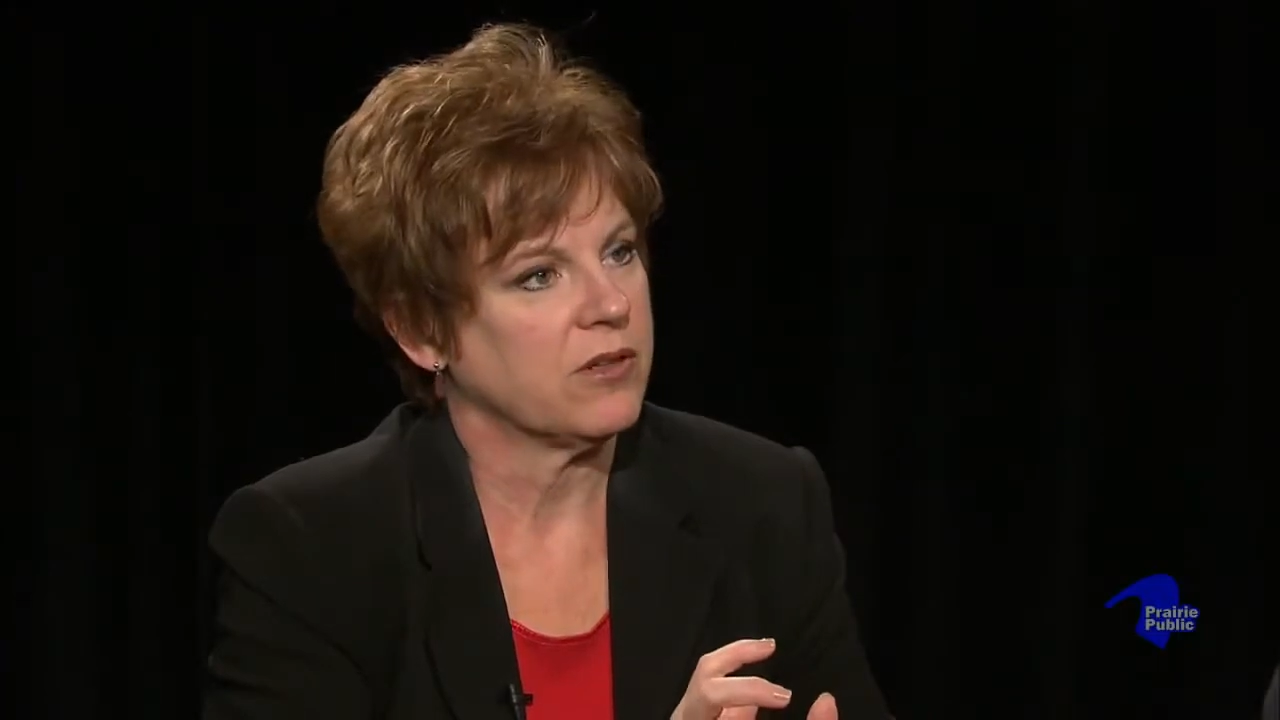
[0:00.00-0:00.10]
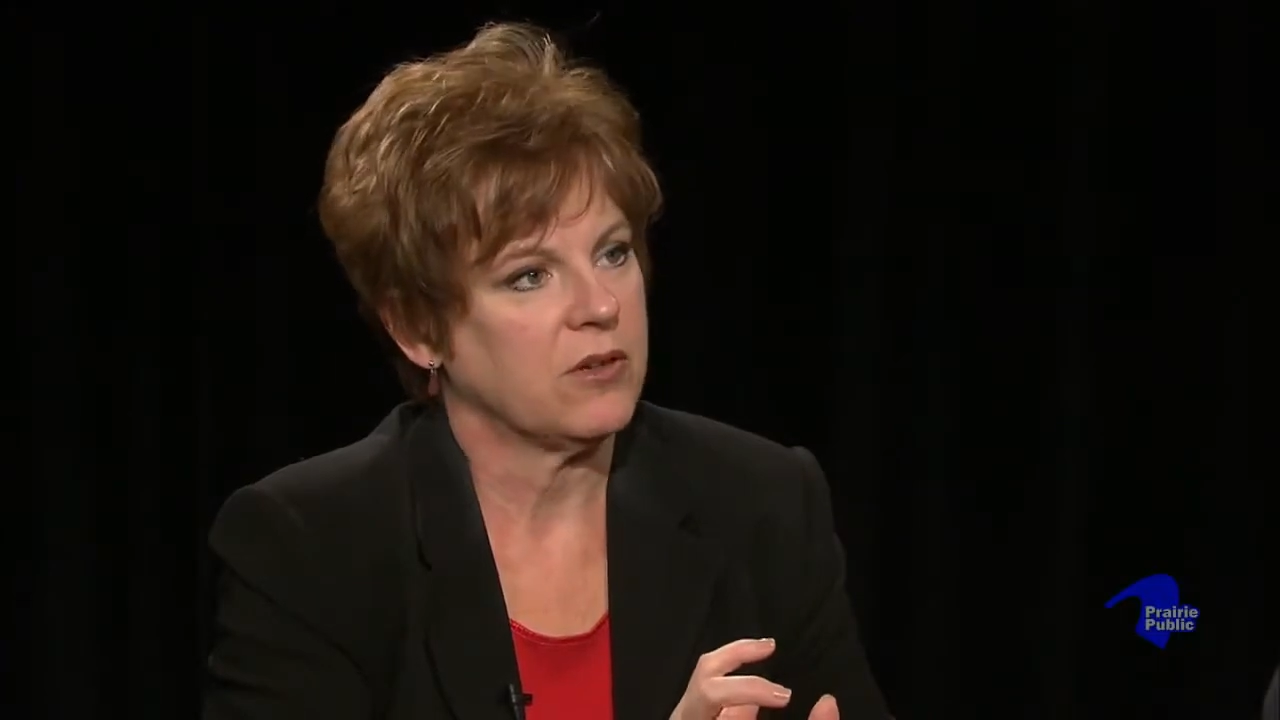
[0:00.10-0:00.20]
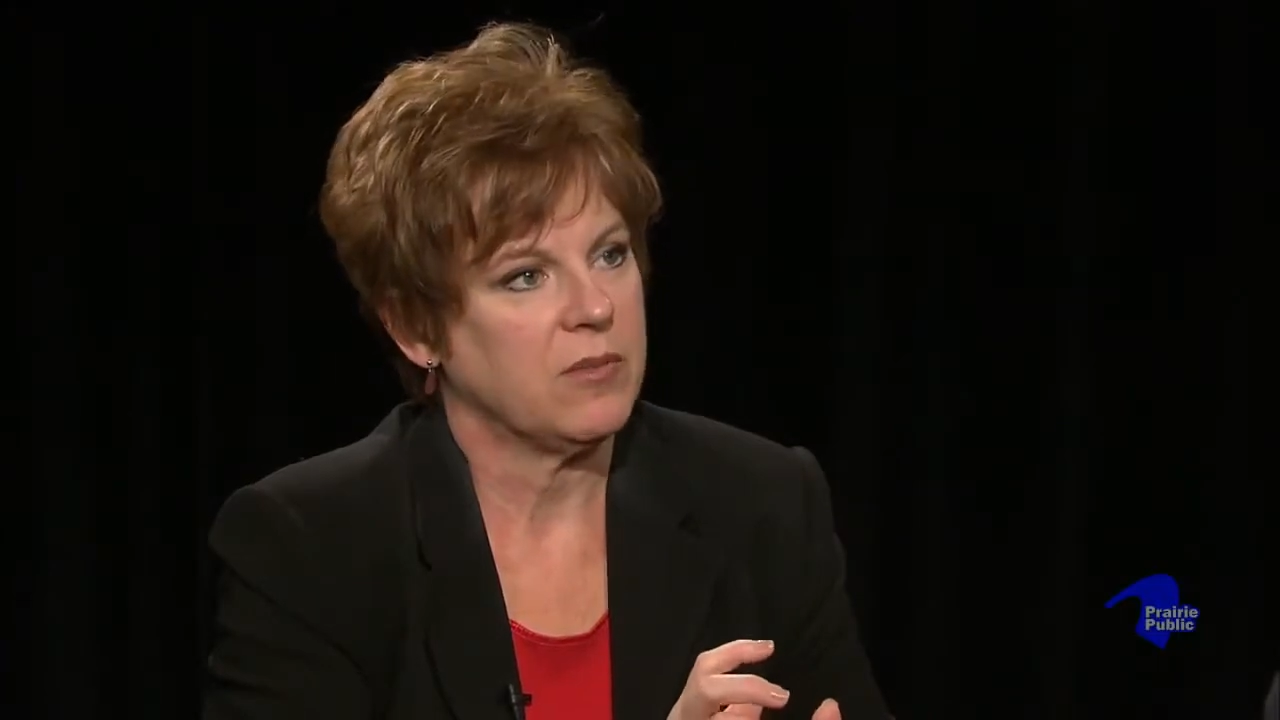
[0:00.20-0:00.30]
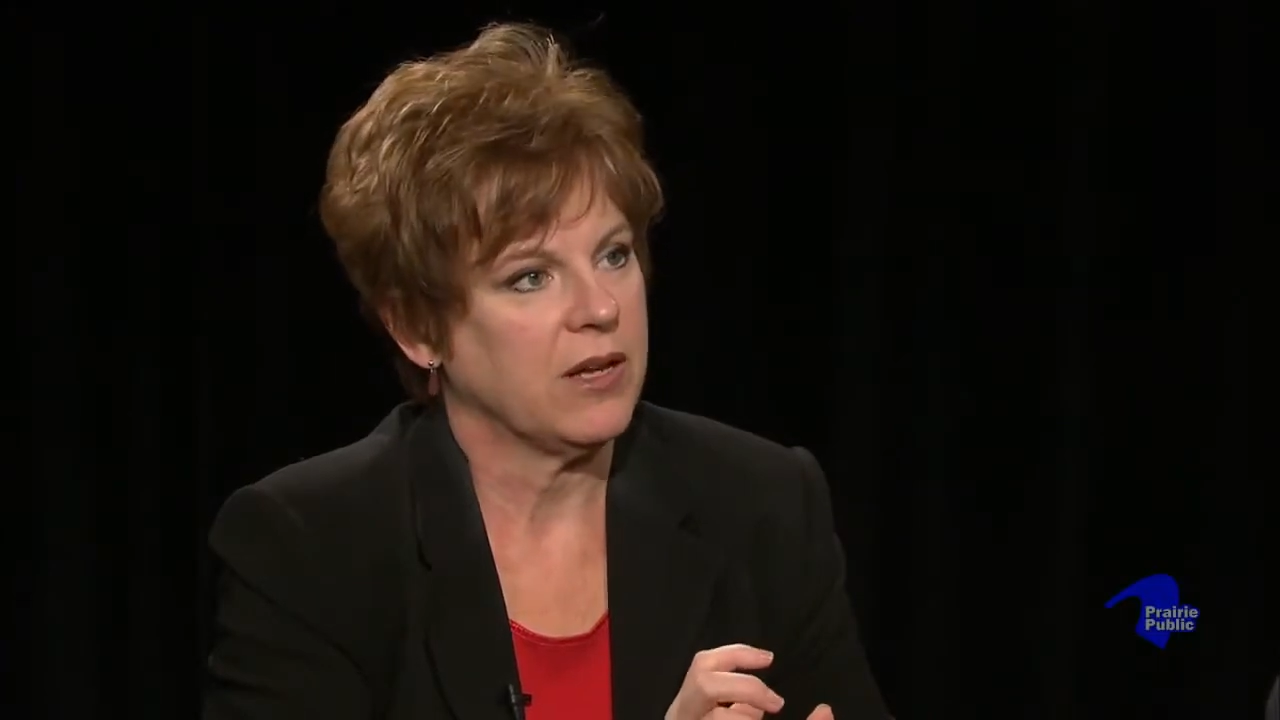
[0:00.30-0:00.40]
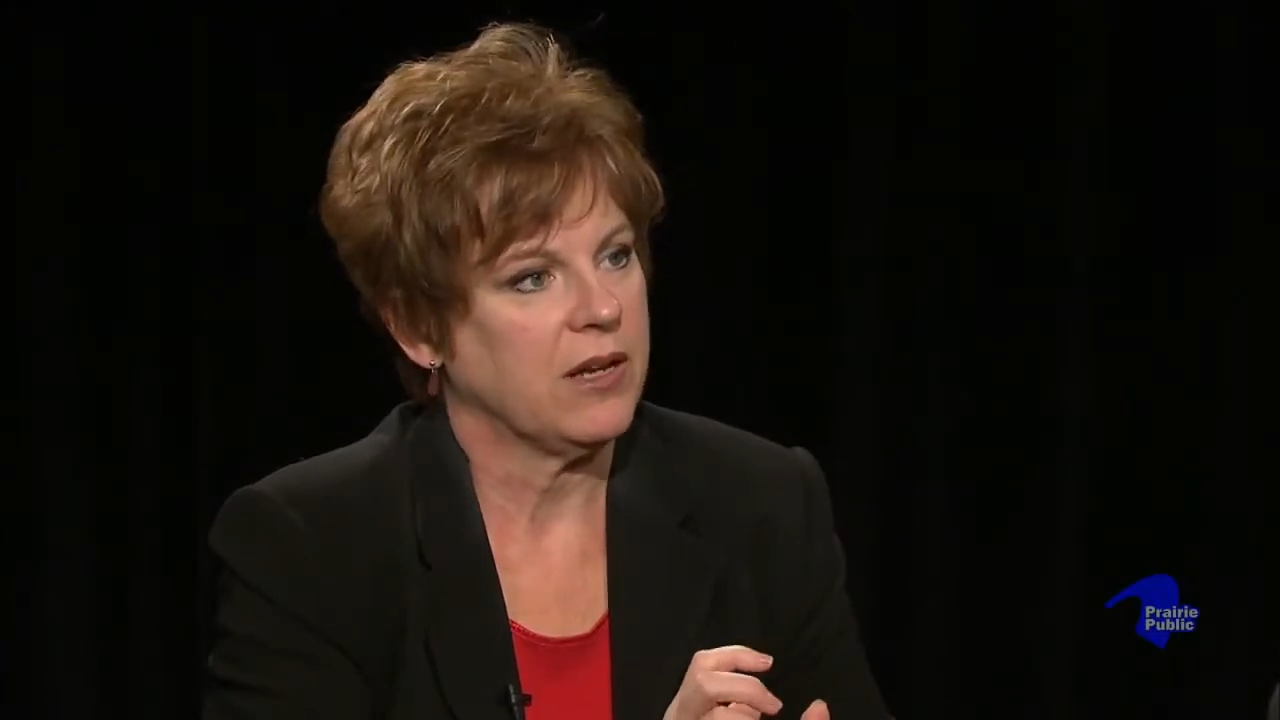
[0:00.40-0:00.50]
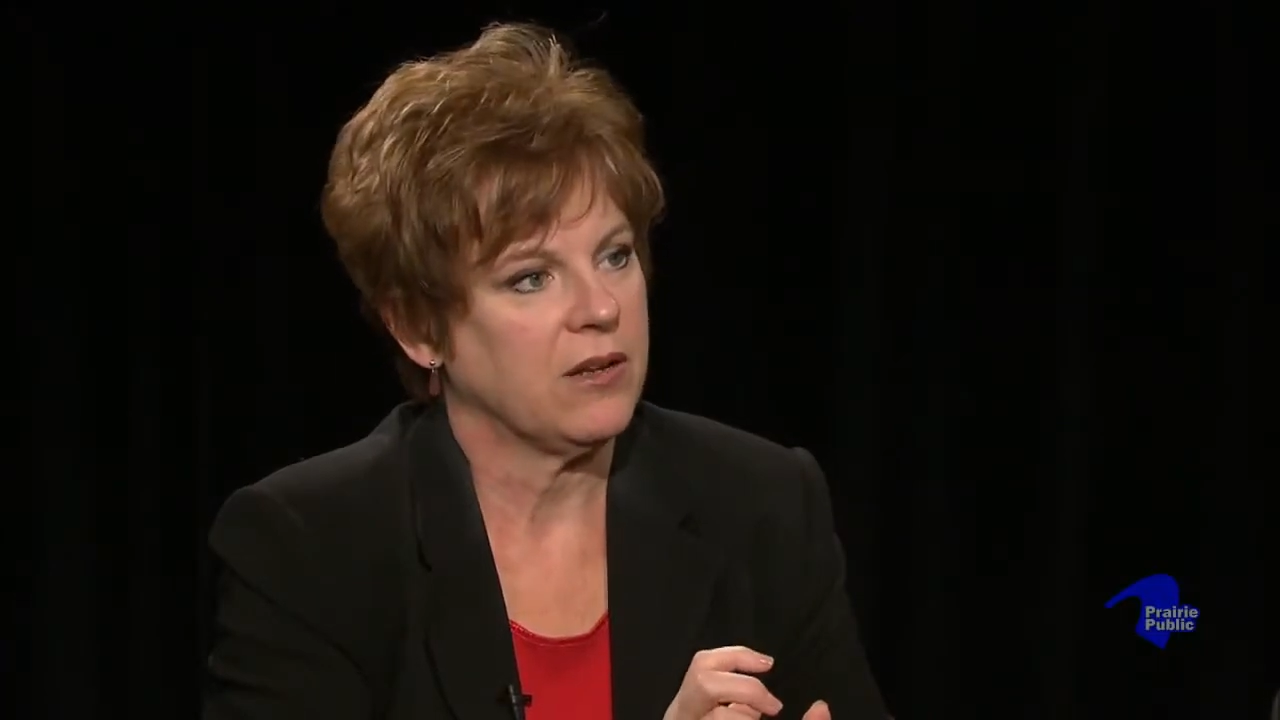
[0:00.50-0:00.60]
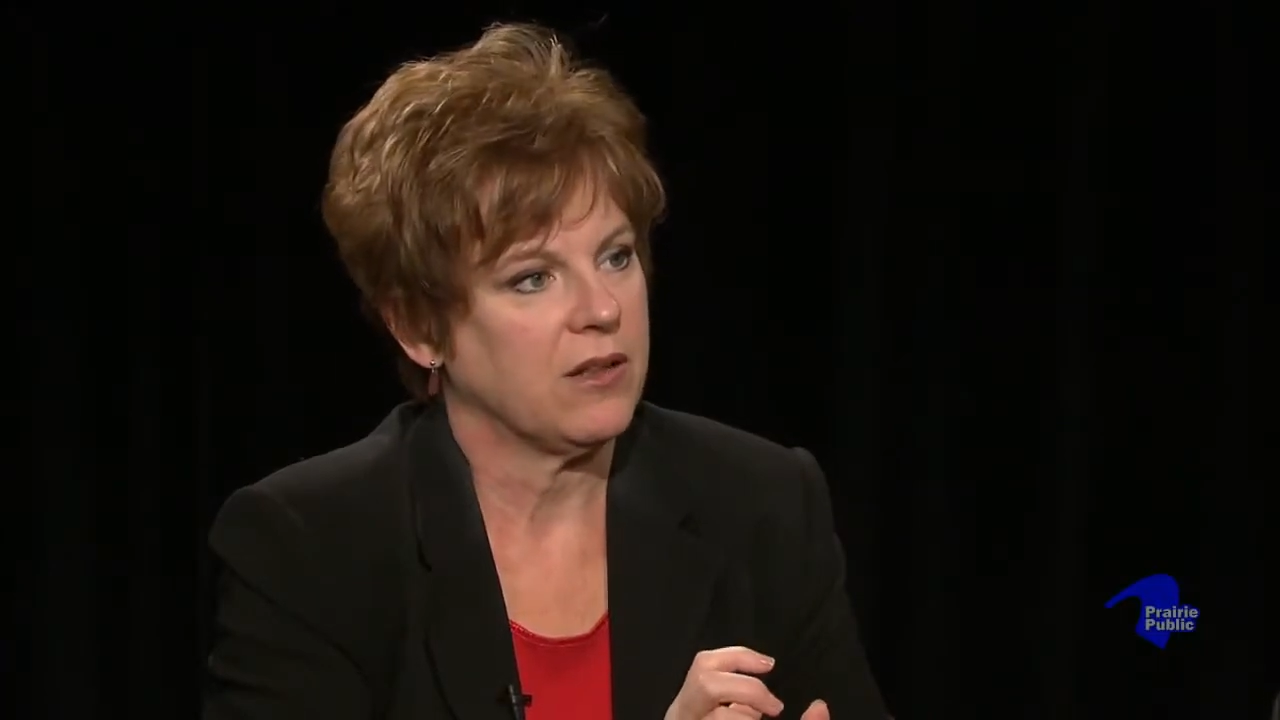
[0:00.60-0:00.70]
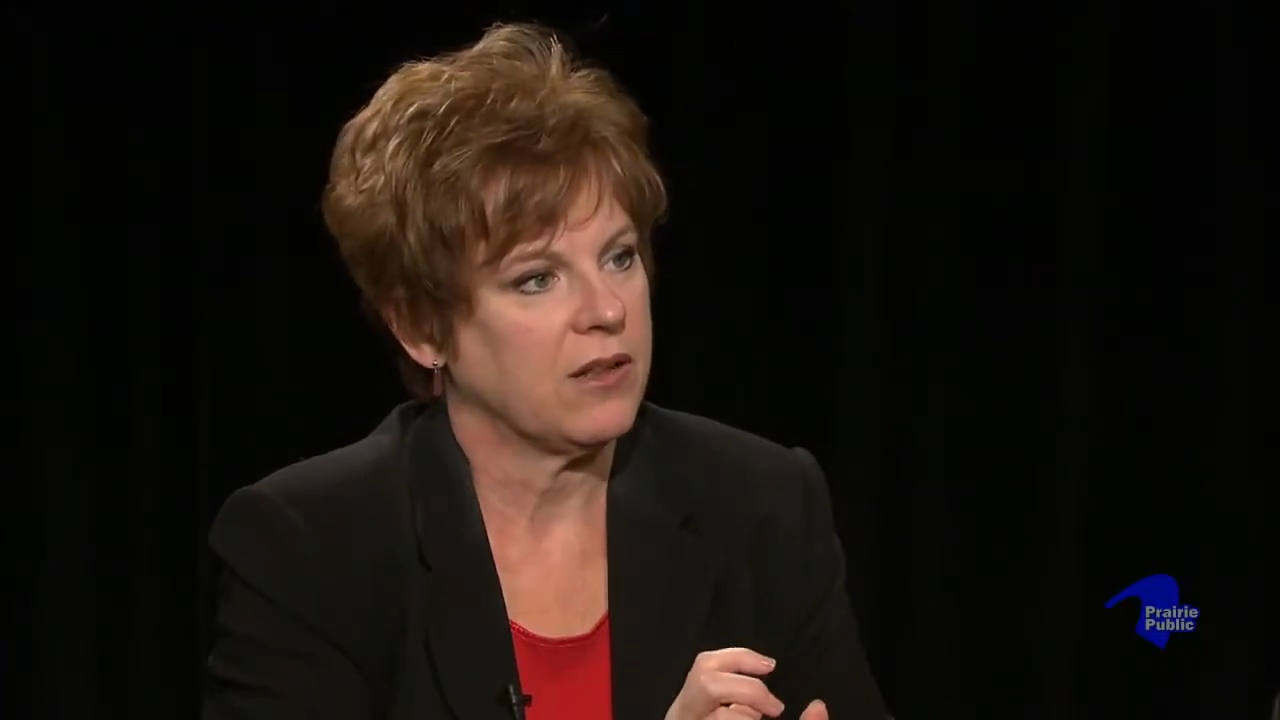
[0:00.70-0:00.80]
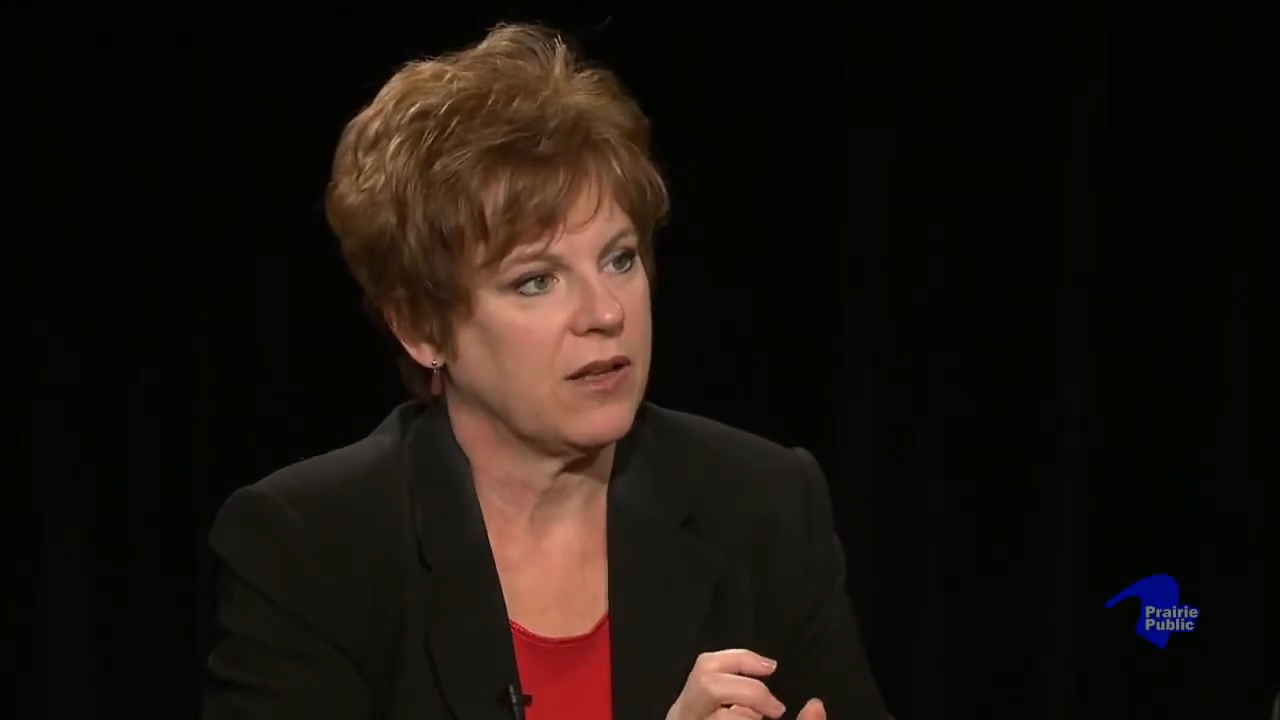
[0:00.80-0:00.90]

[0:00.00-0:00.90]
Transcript: It can be any